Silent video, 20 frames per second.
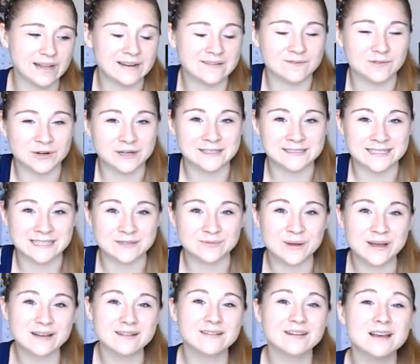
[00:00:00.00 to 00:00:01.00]
in 4 years as
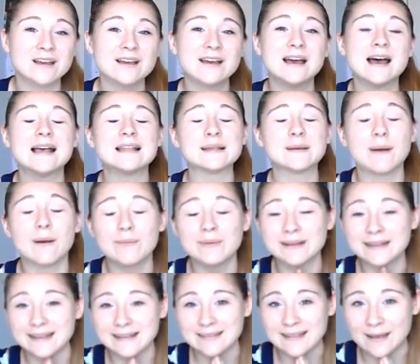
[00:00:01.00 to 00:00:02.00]
well, so I'm
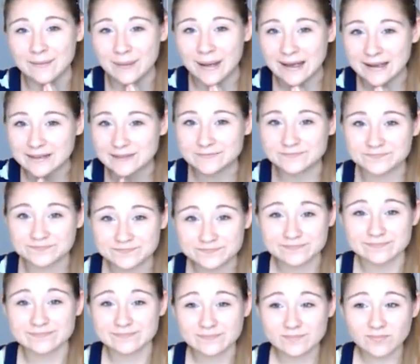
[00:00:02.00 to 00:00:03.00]
hoping to get that back.
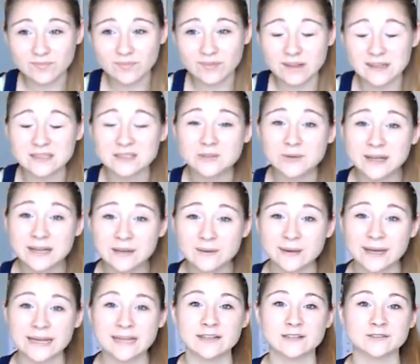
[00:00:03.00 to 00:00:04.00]
So
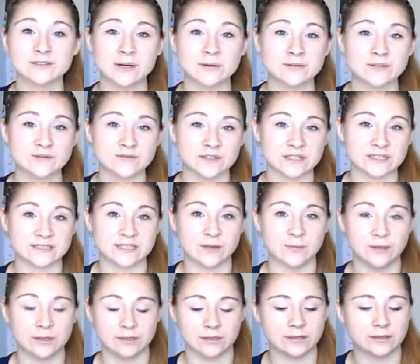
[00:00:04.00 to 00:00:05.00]
anyway, so that was the first day.
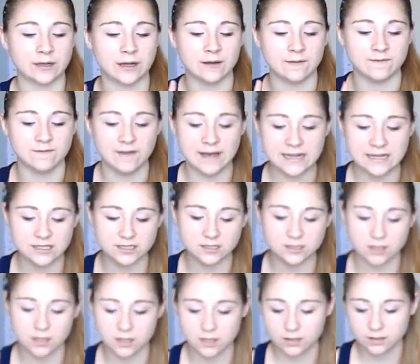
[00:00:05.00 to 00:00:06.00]
We learned a fight
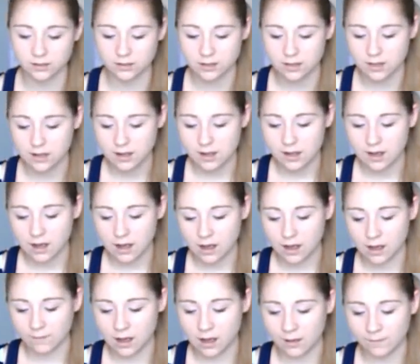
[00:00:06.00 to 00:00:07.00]
song,
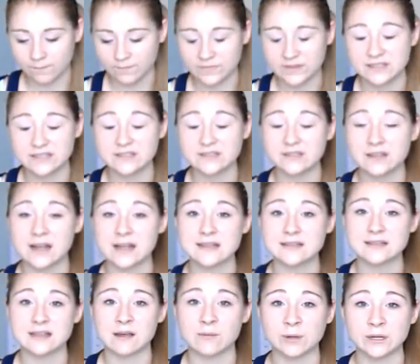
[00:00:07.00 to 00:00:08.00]

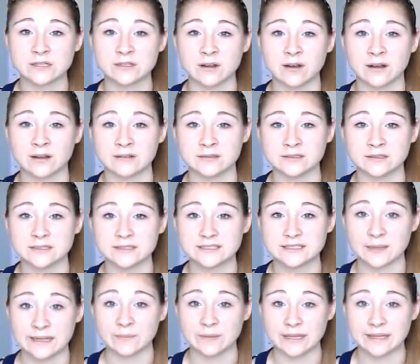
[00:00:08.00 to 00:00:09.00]
stunts, and worked on
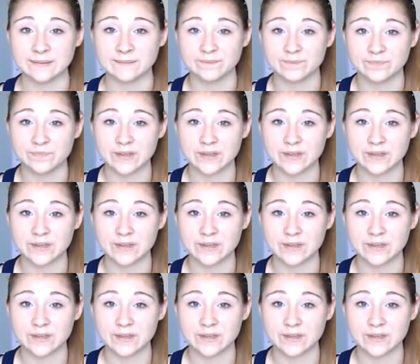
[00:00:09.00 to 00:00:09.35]
tumbling.